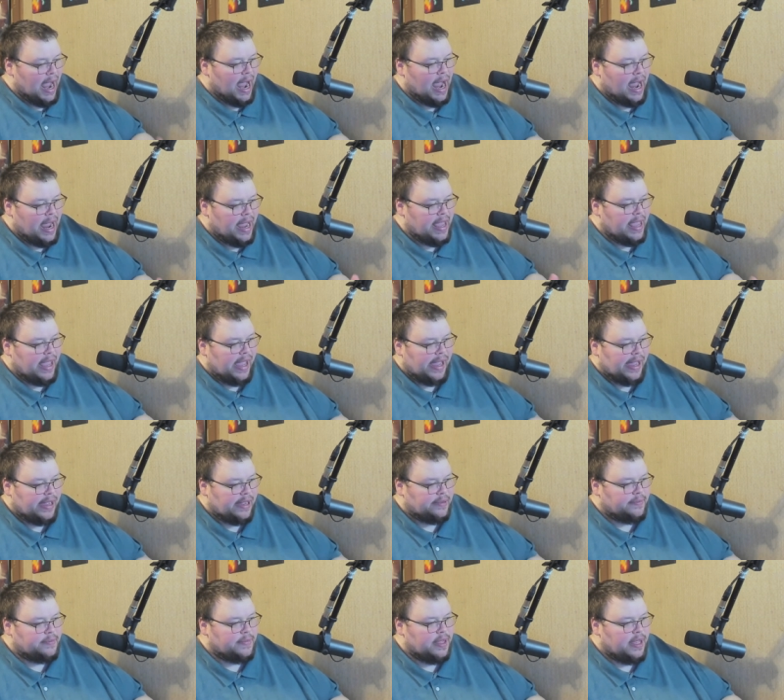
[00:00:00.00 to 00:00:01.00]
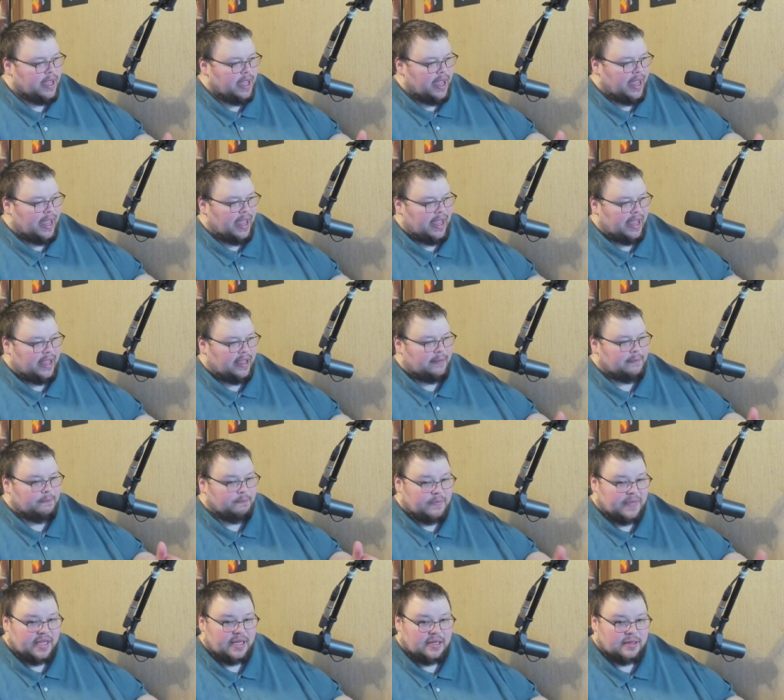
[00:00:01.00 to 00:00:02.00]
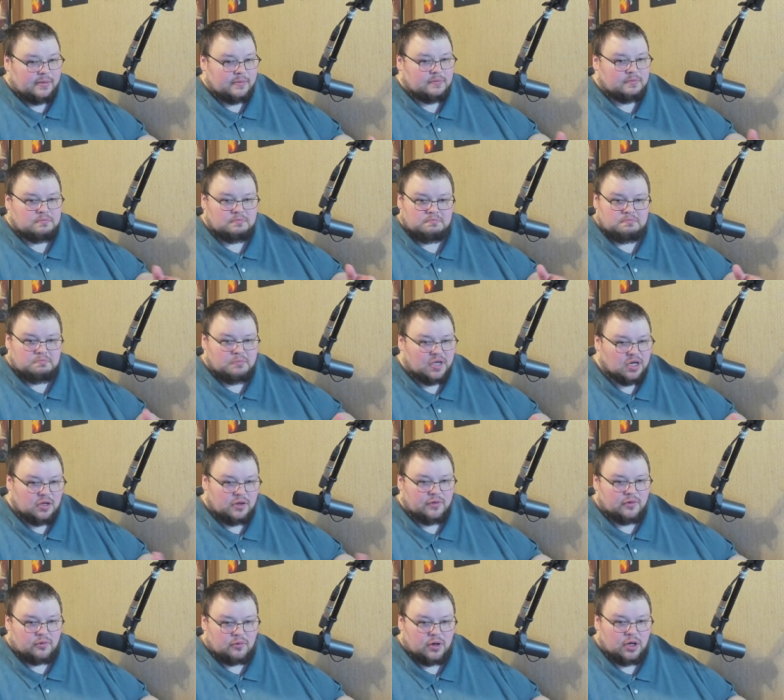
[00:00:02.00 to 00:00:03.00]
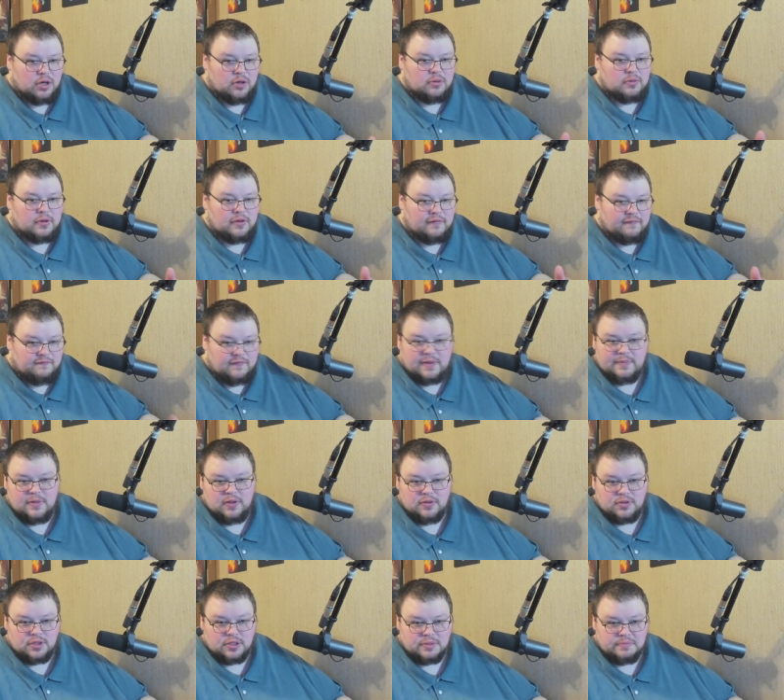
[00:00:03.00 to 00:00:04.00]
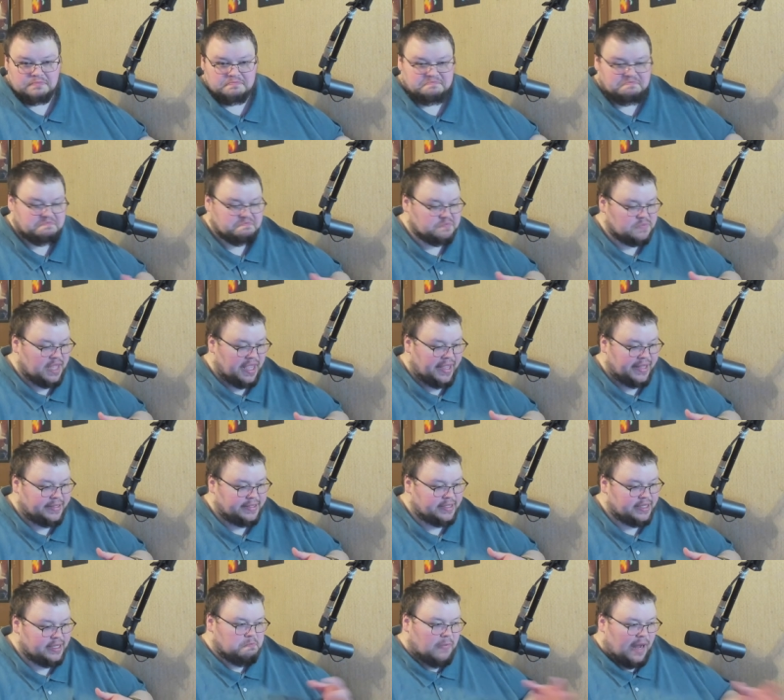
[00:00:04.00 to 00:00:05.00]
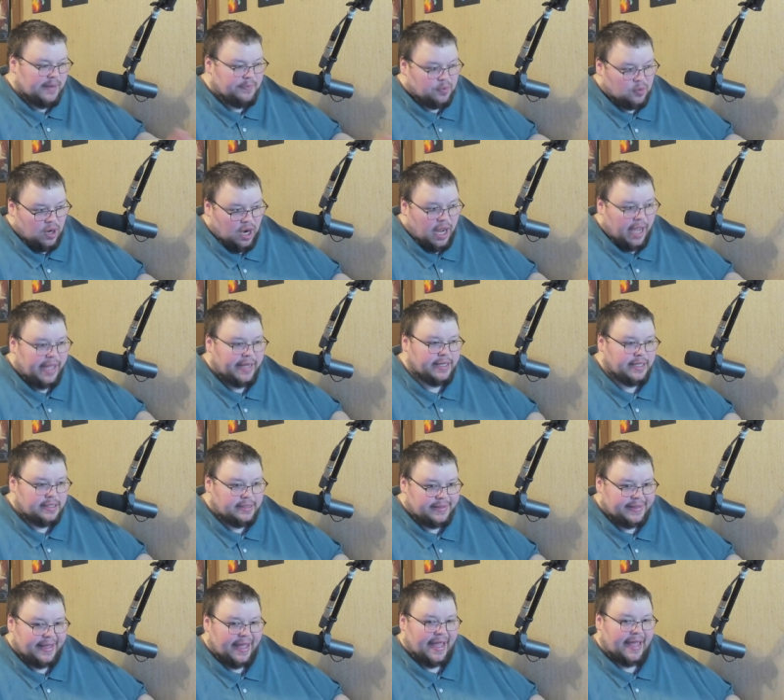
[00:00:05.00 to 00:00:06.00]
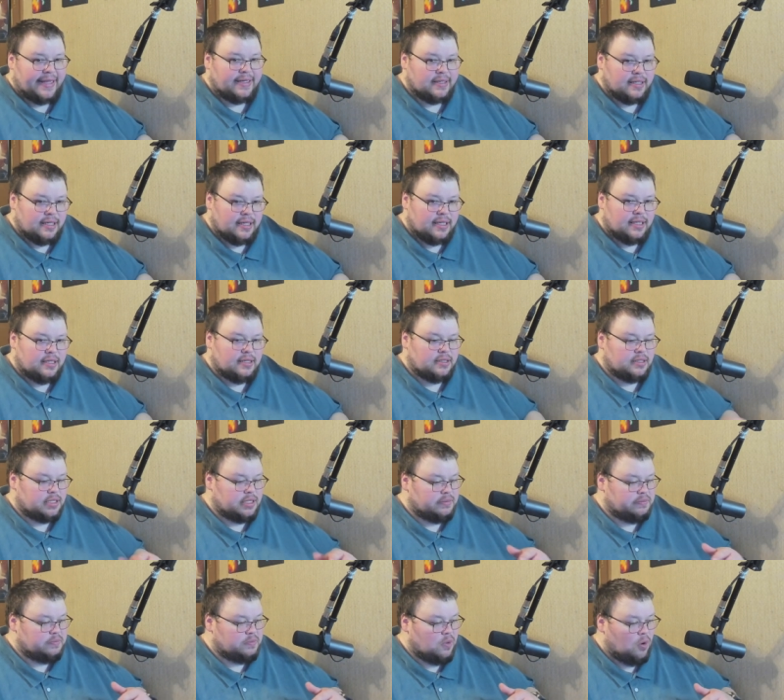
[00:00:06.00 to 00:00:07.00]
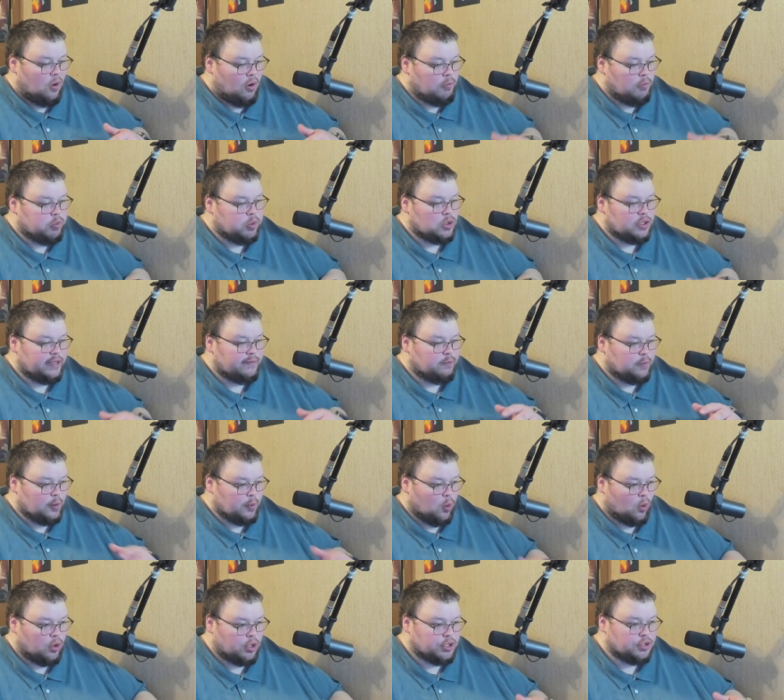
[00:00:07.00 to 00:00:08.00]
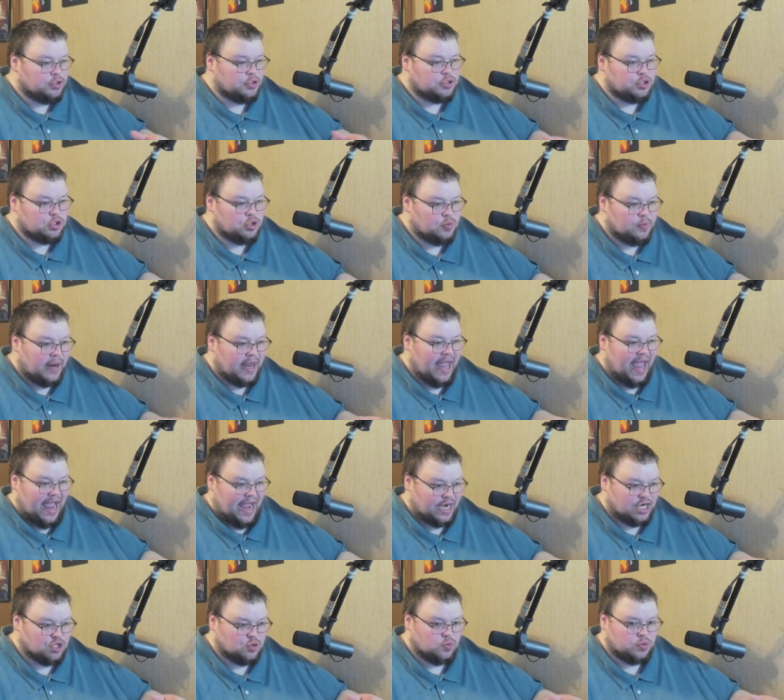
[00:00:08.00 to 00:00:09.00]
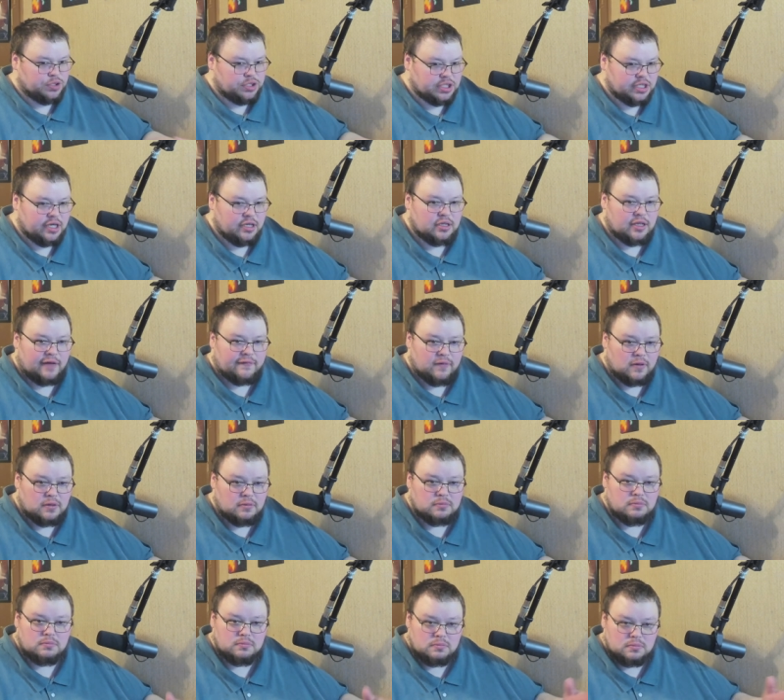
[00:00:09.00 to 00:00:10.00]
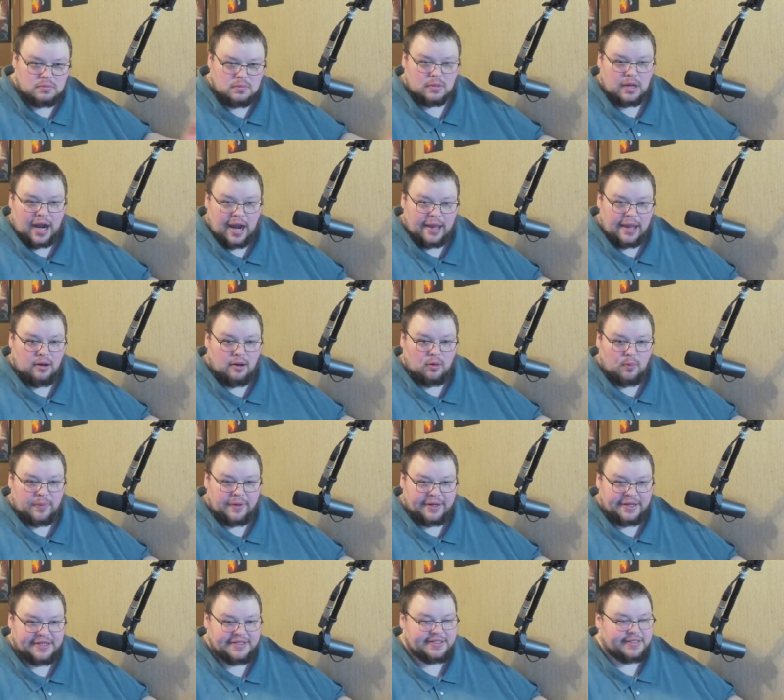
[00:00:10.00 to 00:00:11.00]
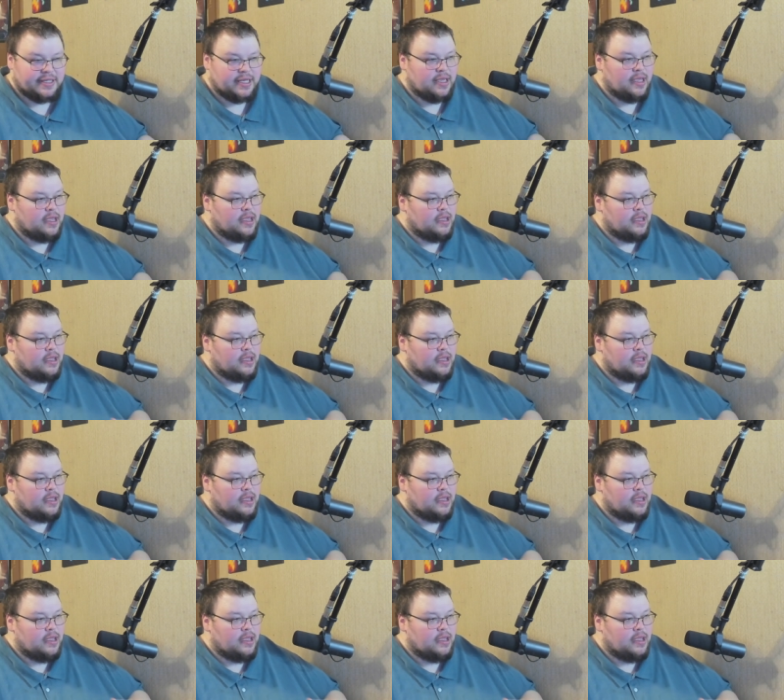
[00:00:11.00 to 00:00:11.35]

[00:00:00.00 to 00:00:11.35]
I am a medium, middle of the road Vim user. And my pride in that is hopefully proportional to my actual skill level. I hope it is.